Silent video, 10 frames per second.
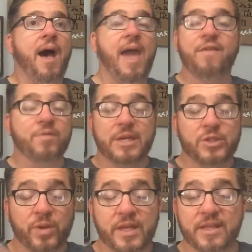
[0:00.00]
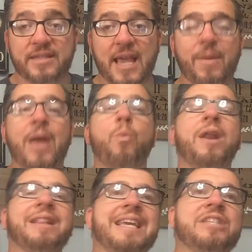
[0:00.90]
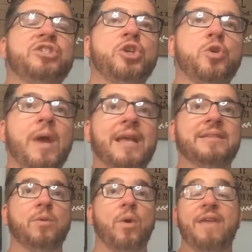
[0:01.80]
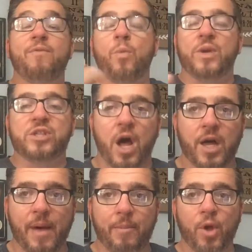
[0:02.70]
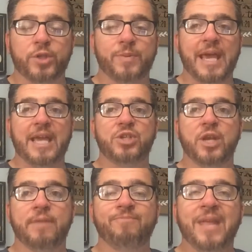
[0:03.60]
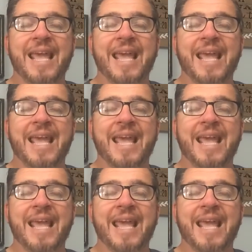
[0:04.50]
everybody's really the same. And what it leads to is, even when we talk about multiplication,